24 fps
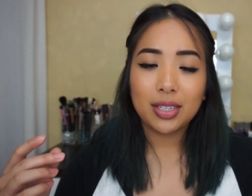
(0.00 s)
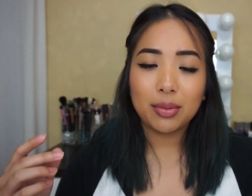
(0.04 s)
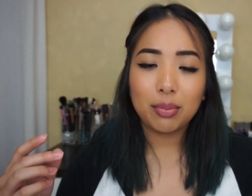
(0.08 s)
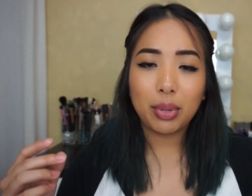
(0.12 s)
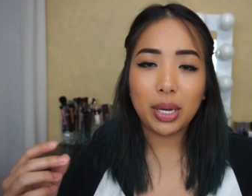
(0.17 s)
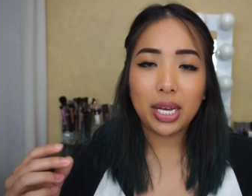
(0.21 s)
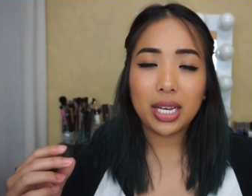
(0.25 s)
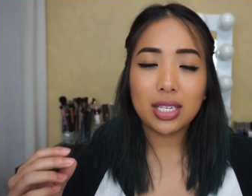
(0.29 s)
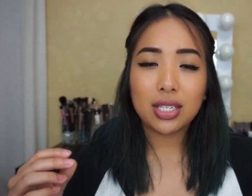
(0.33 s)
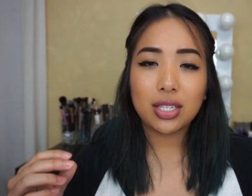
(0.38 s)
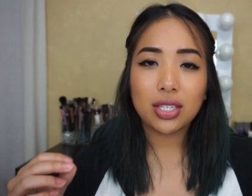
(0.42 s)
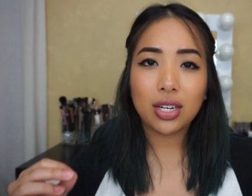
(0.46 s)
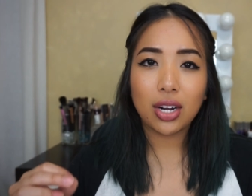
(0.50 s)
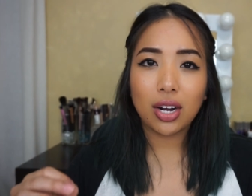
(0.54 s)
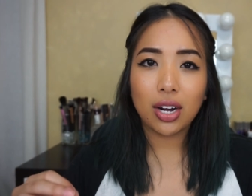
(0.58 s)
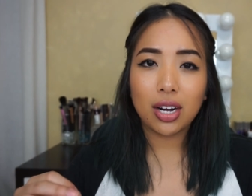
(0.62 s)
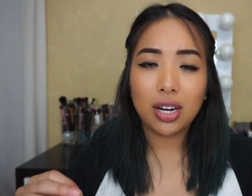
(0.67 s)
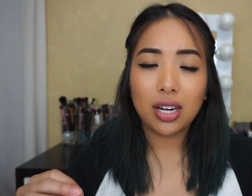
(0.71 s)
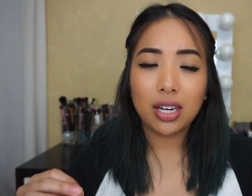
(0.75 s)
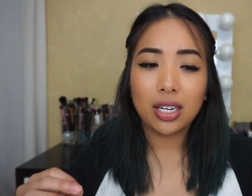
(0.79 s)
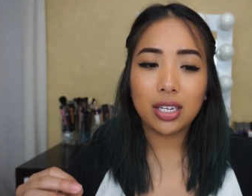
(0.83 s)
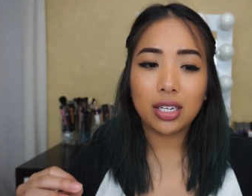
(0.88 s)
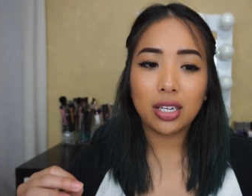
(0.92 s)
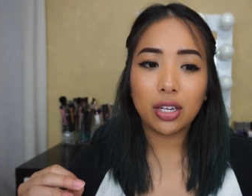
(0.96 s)
based
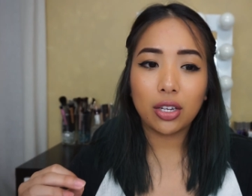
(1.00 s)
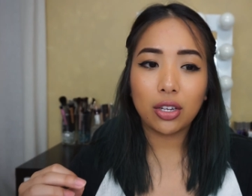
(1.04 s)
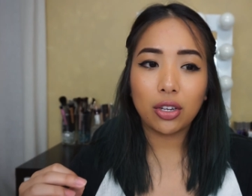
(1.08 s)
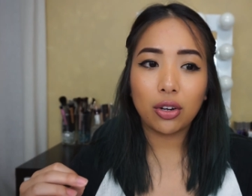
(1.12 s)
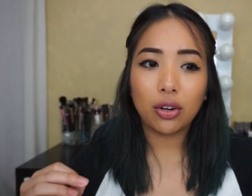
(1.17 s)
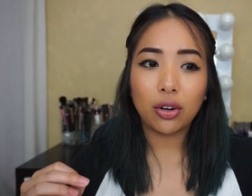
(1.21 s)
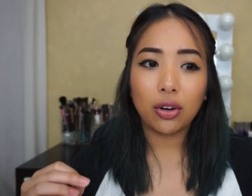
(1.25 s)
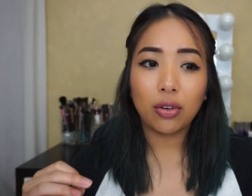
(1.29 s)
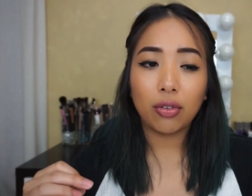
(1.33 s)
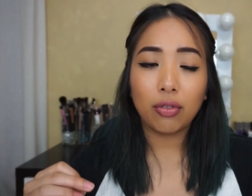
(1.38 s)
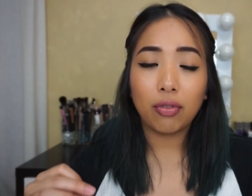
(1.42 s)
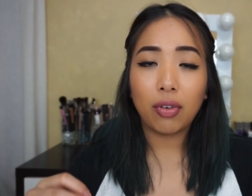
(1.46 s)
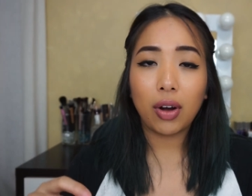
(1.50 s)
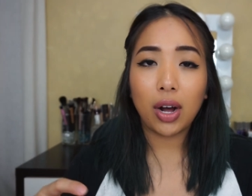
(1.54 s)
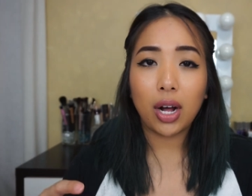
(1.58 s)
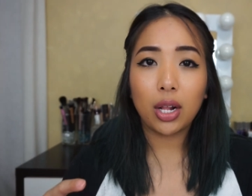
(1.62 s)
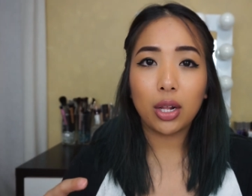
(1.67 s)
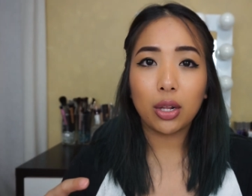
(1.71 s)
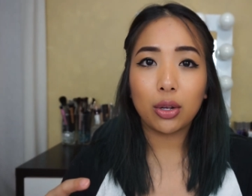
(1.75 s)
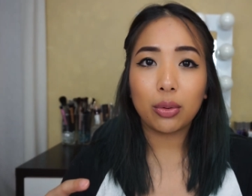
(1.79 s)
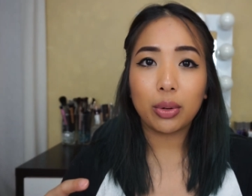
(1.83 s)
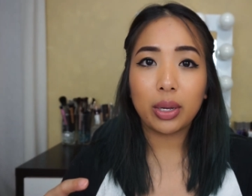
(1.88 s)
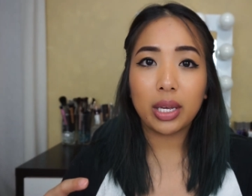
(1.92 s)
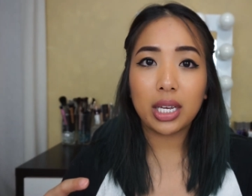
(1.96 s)
on your
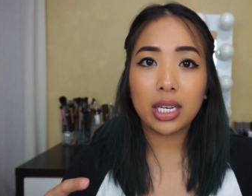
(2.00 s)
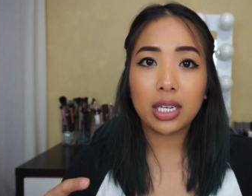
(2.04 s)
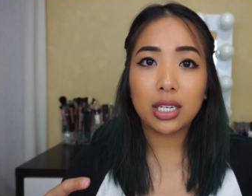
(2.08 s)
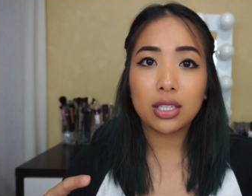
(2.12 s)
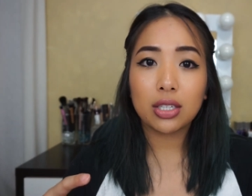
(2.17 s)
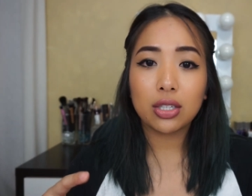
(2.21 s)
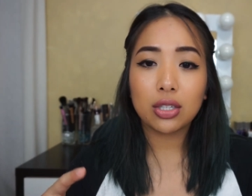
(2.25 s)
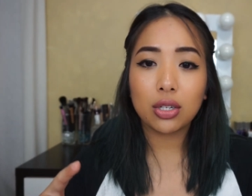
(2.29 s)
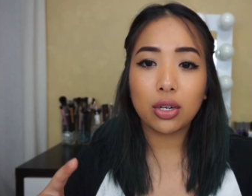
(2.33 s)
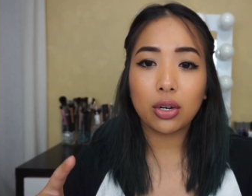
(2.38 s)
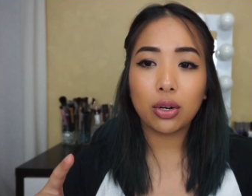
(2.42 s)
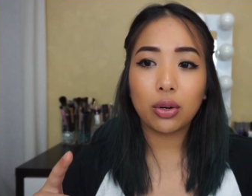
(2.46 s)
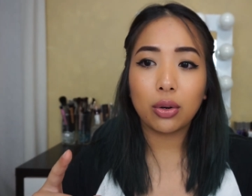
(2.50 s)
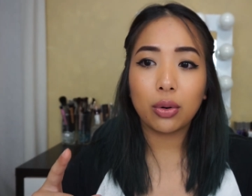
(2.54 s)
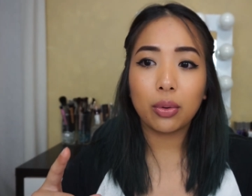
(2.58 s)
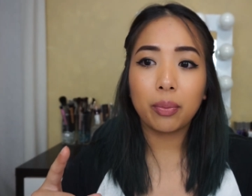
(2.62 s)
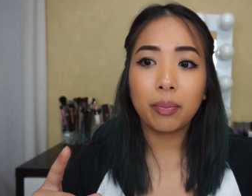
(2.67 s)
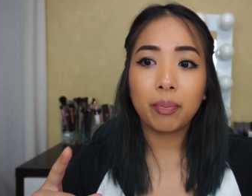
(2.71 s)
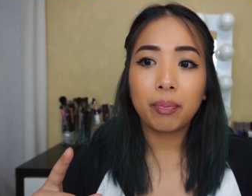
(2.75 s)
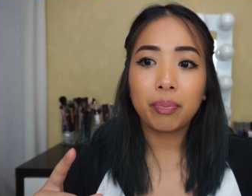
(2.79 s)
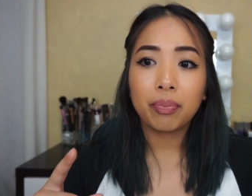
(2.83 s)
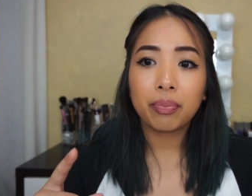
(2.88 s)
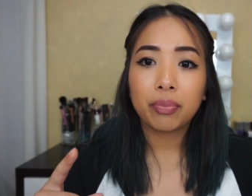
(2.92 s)
following. So